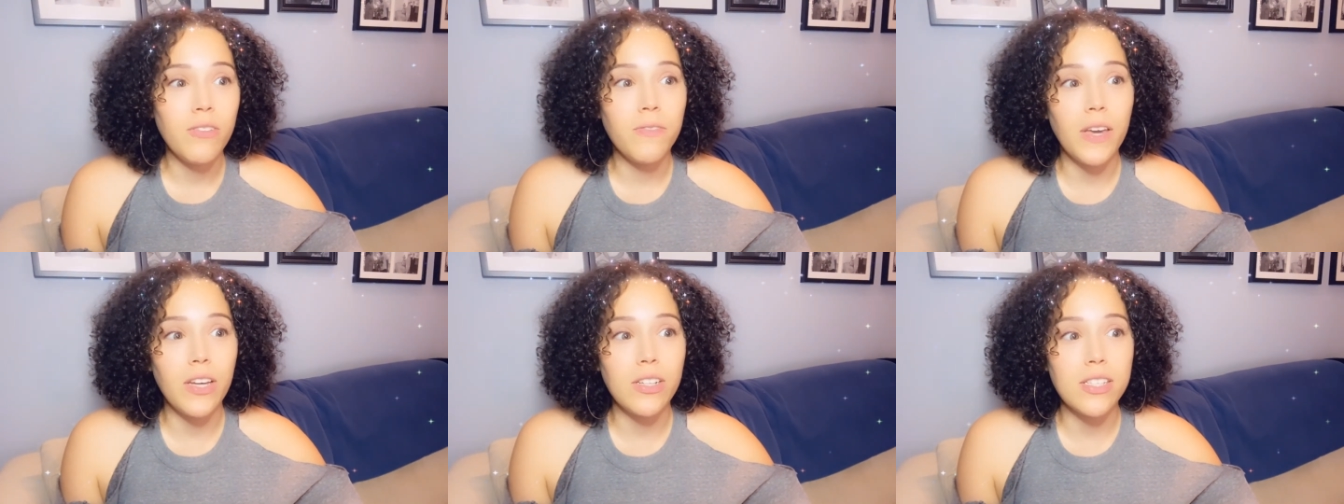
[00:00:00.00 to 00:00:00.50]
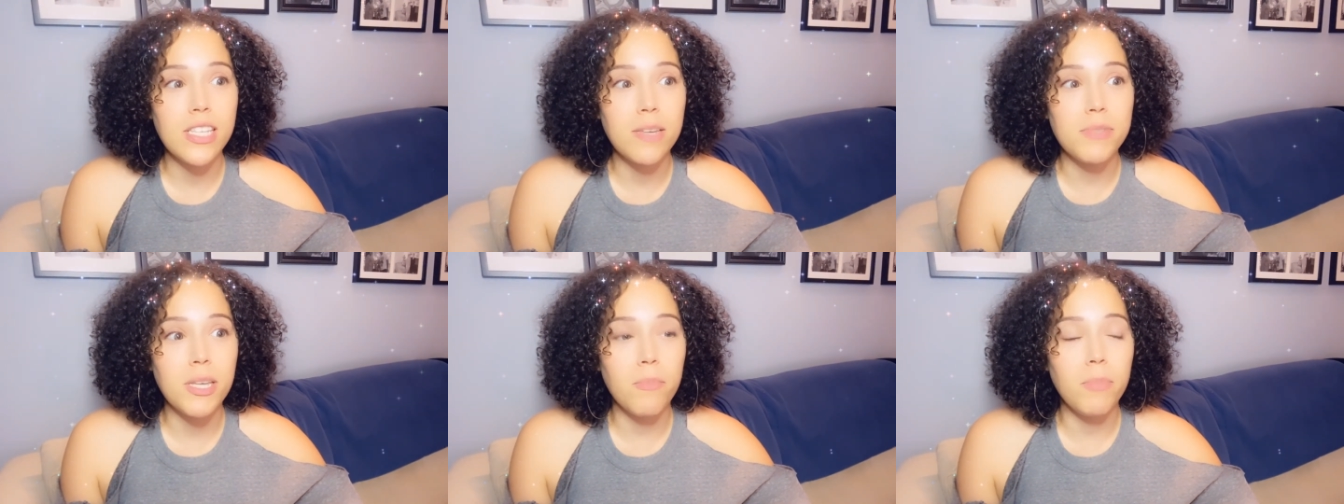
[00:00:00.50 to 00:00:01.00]
Failed
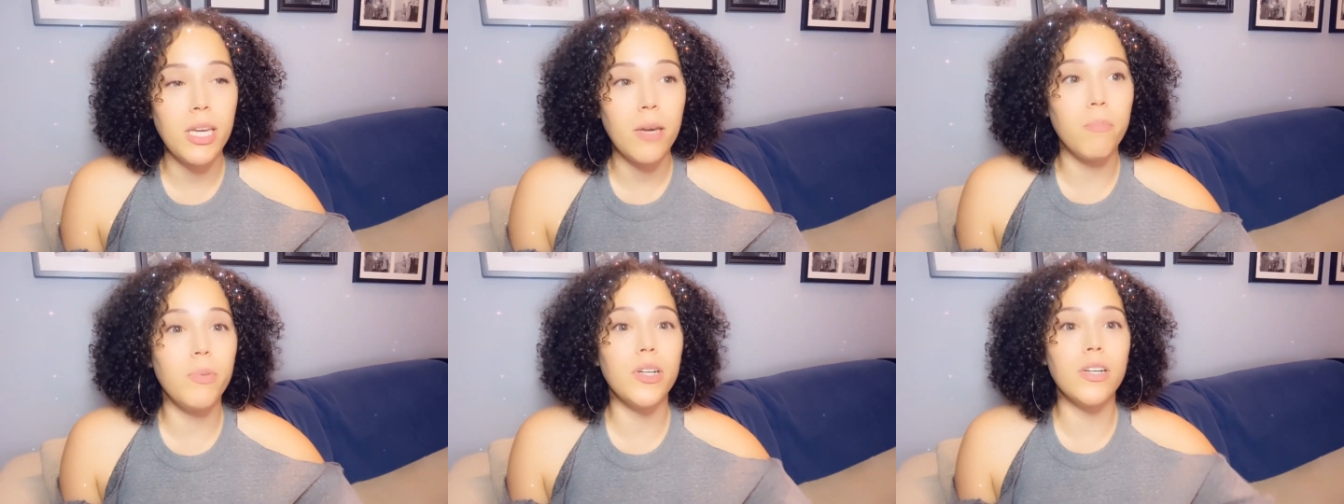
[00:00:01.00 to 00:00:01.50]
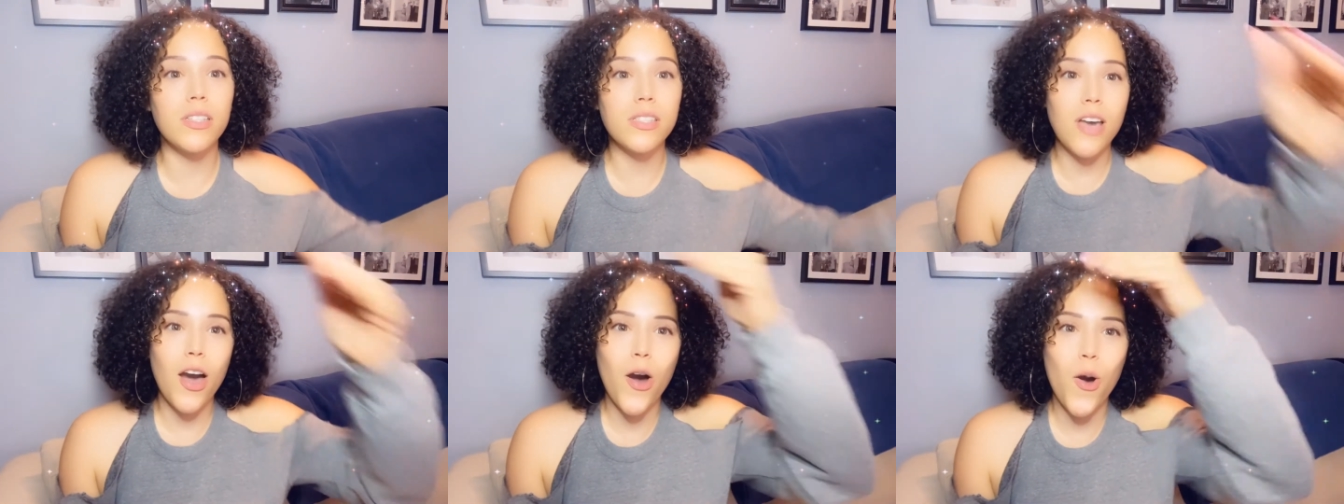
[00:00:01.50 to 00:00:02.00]
attempts at being booked.
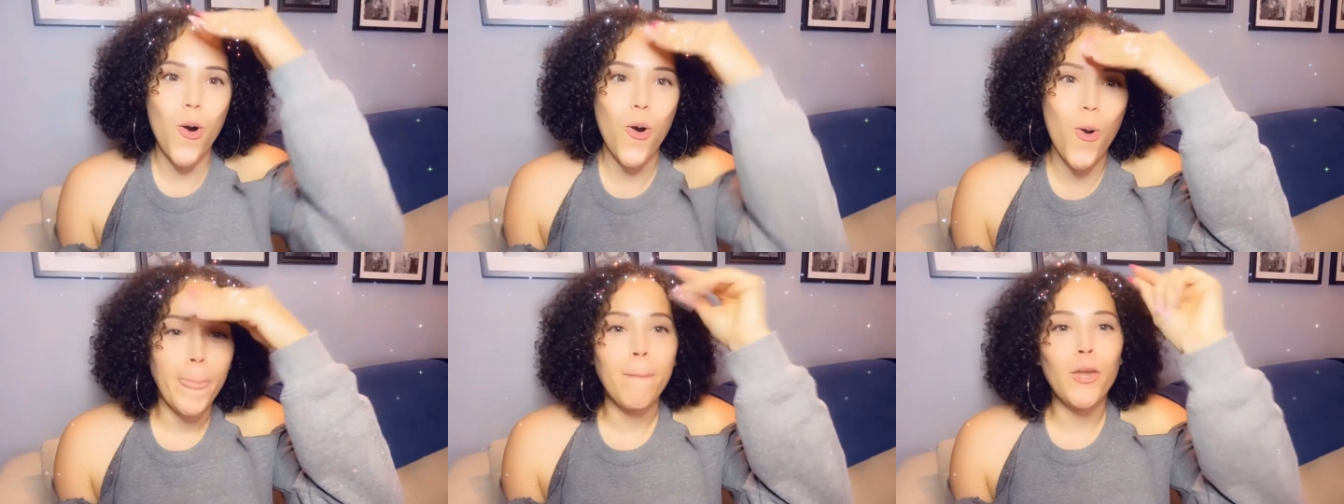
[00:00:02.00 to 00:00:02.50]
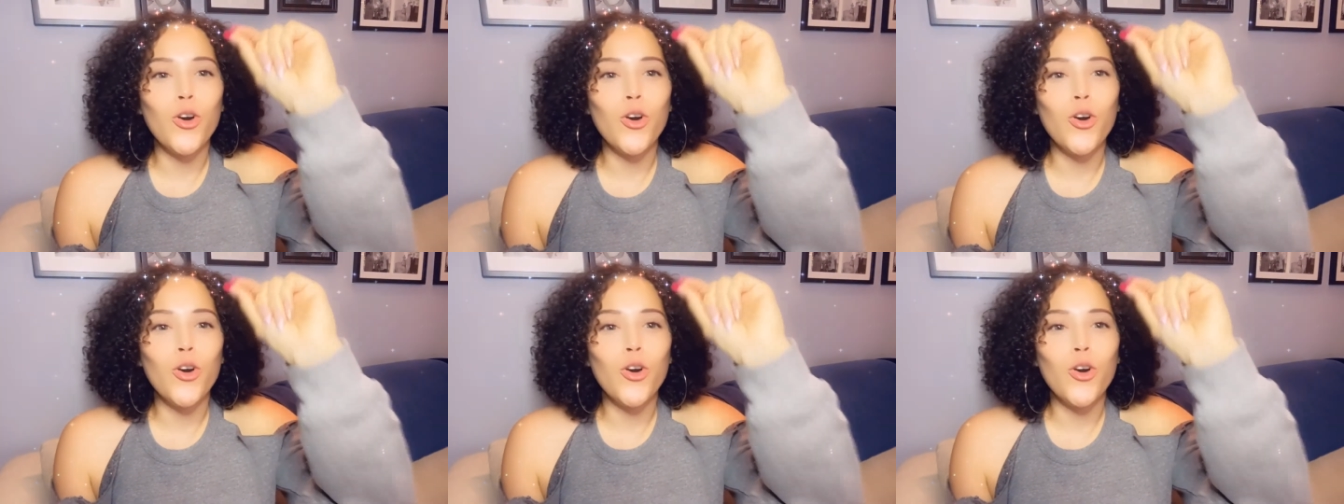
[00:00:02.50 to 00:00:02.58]
Oh,